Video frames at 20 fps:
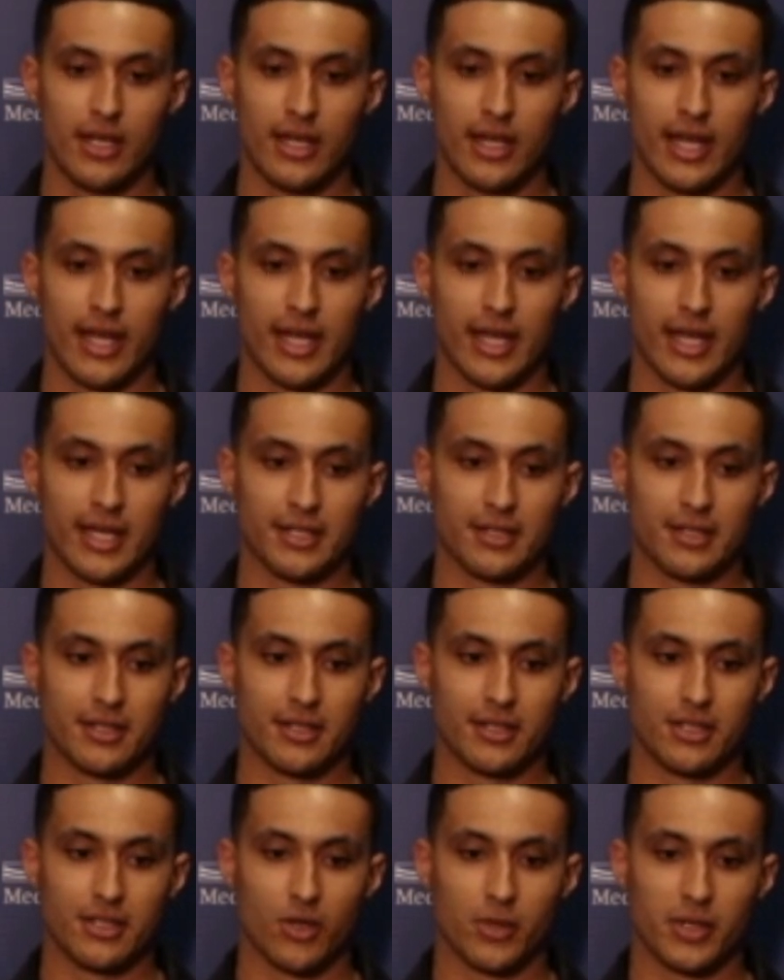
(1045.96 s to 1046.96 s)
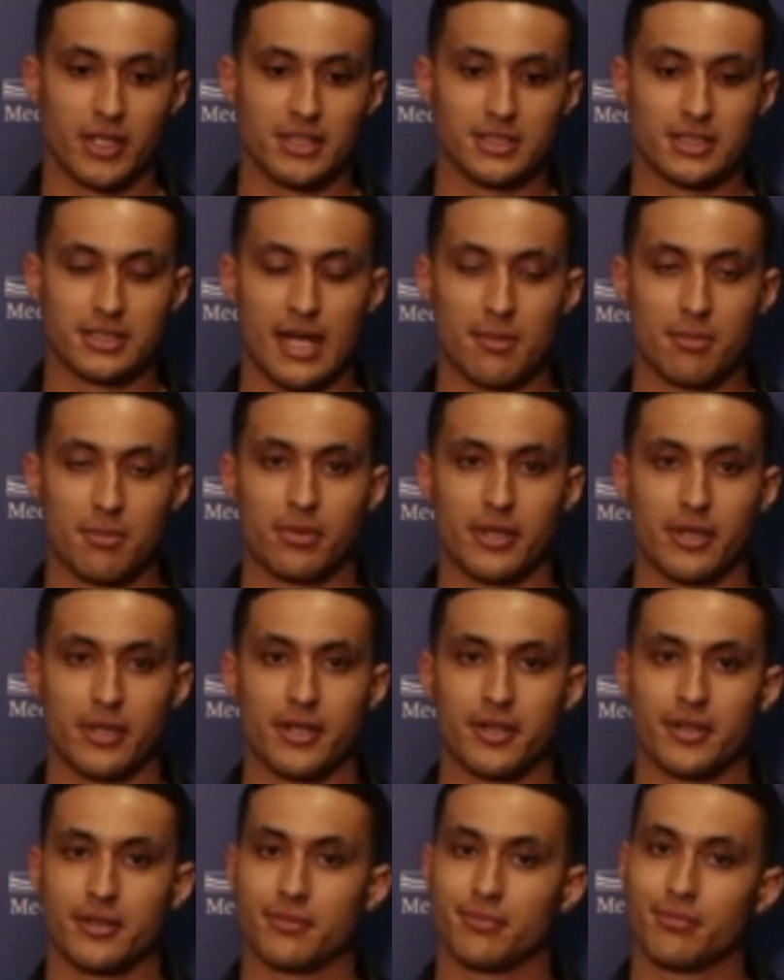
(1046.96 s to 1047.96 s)
And, you know, he's the type of
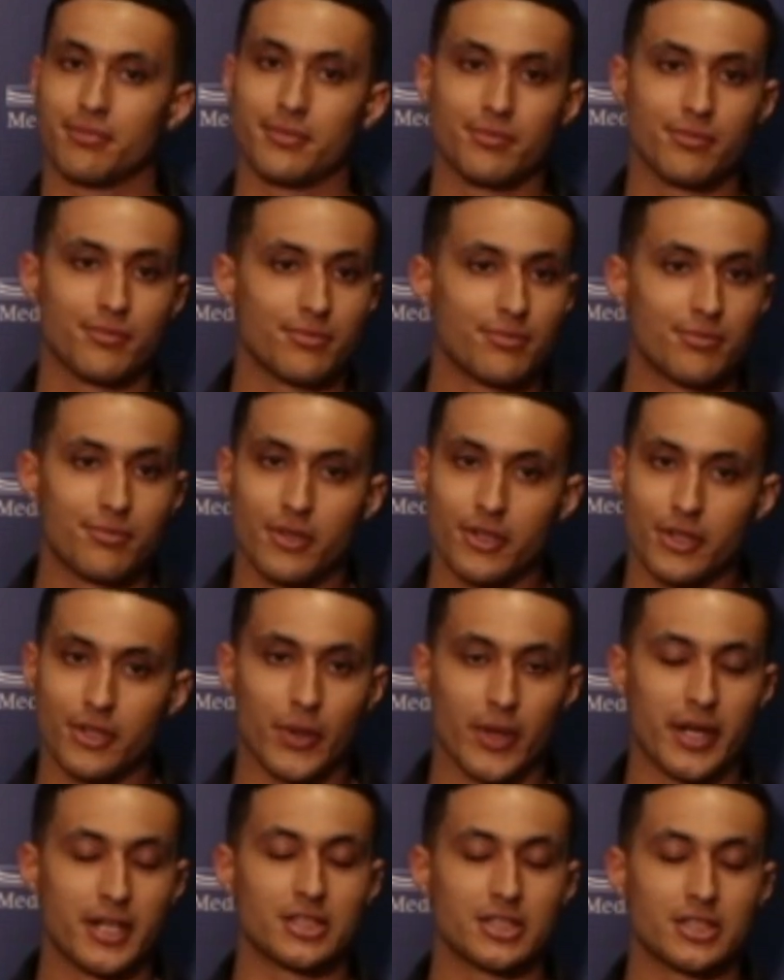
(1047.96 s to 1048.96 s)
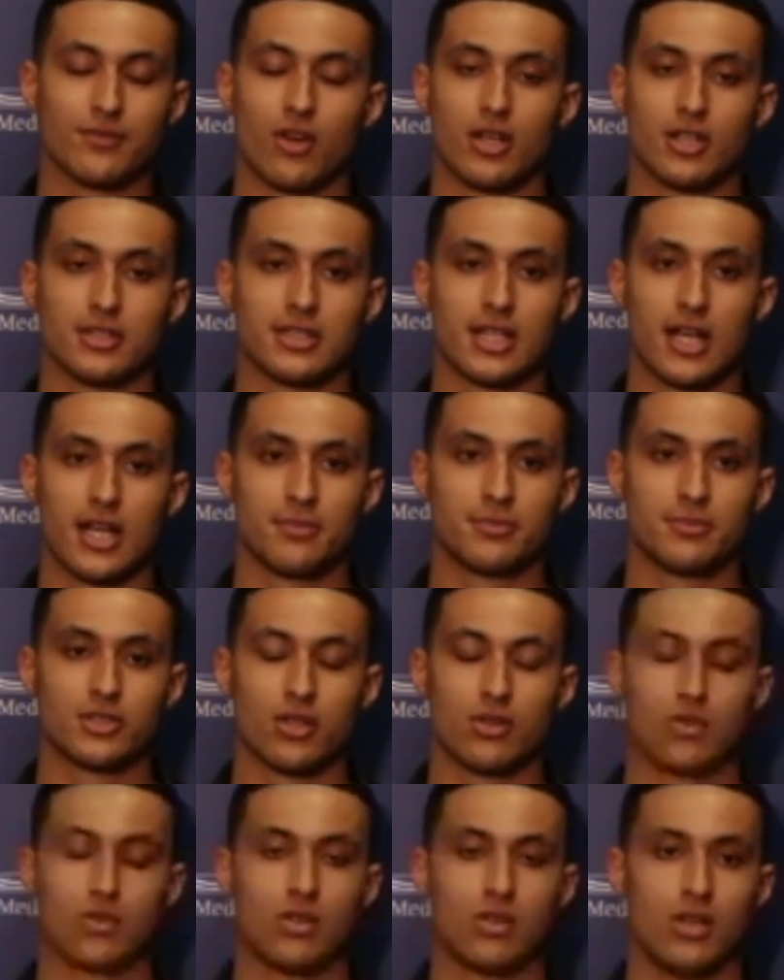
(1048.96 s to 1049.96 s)
player, one of the greatest of all time.
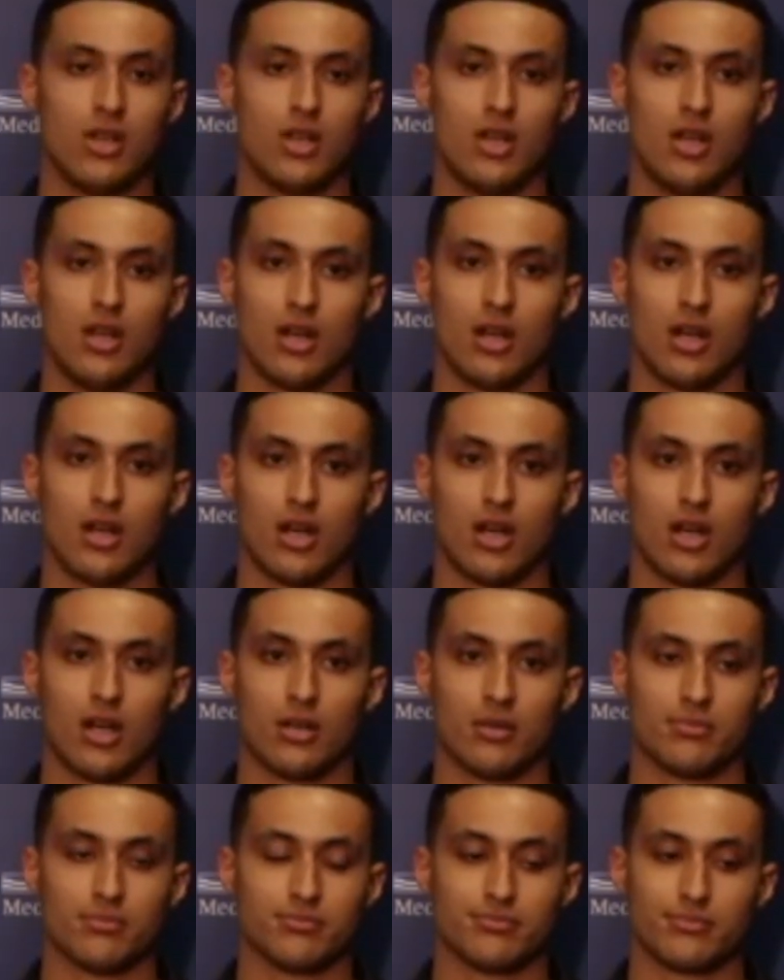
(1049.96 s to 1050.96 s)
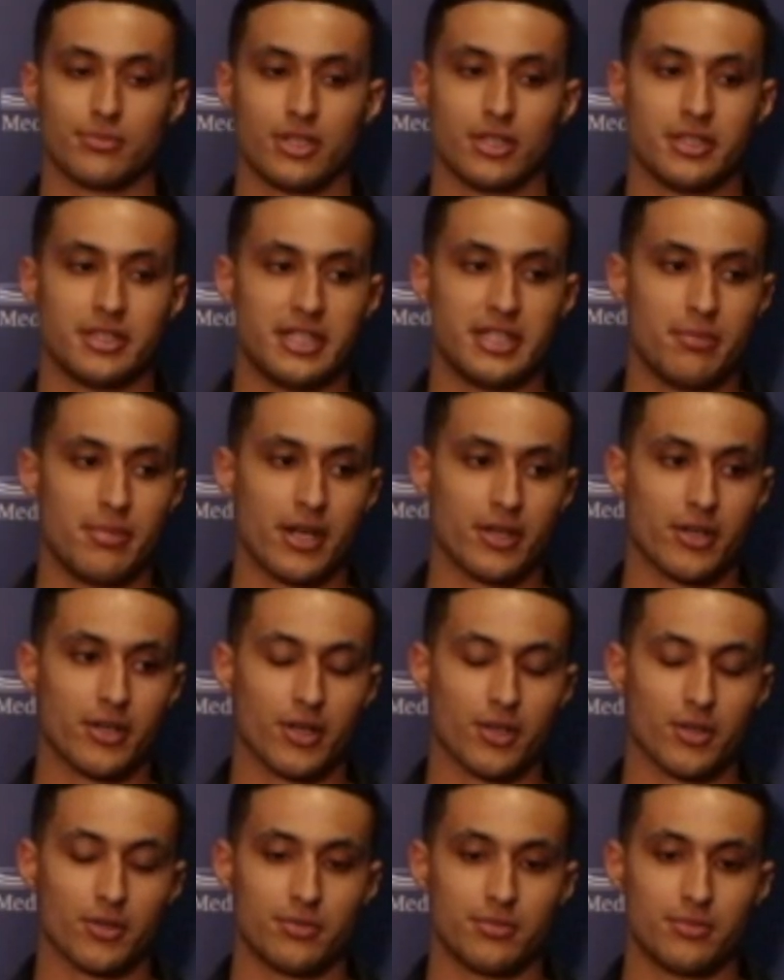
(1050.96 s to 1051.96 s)
So, good D, better
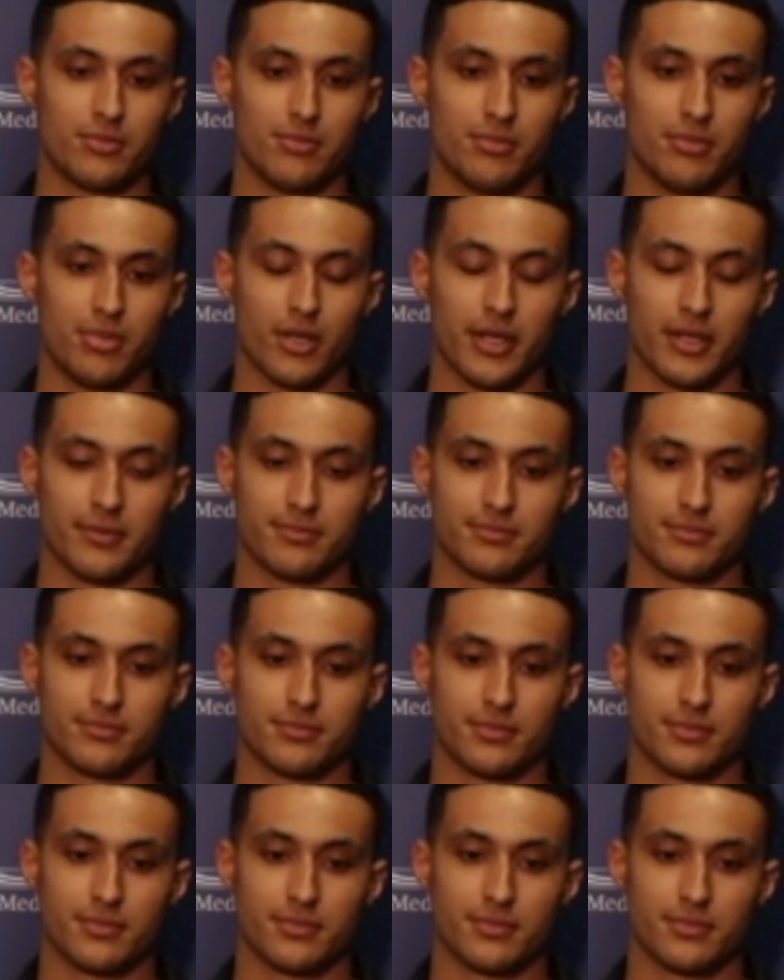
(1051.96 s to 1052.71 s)
O, but